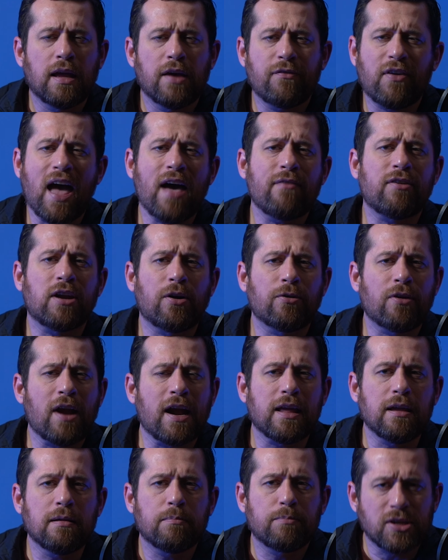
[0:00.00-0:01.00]
If you haven't
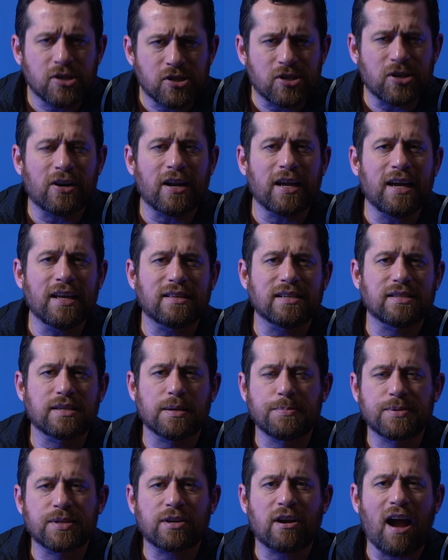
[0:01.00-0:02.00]
already, be sure to hit the
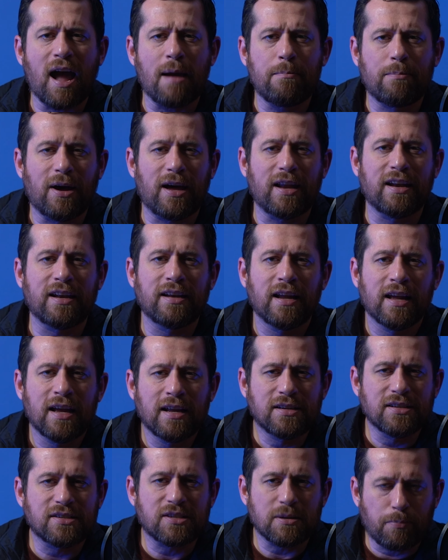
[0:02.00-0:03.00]
subscribe button
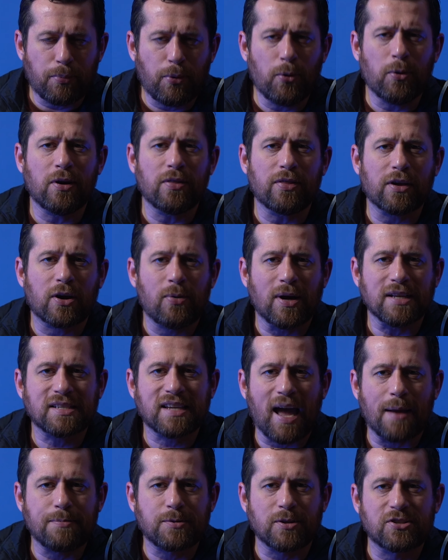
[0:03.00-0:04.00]
to support the
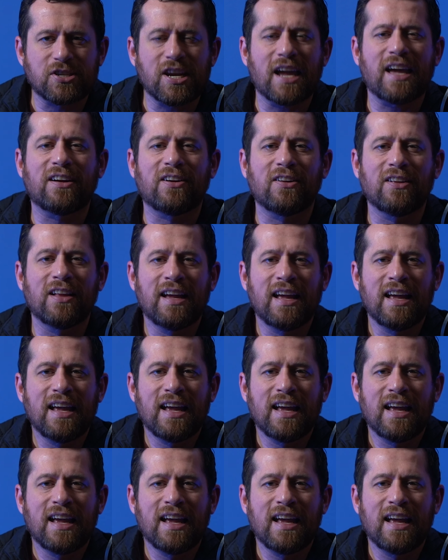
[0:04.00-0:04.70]
Quest Capsule channel,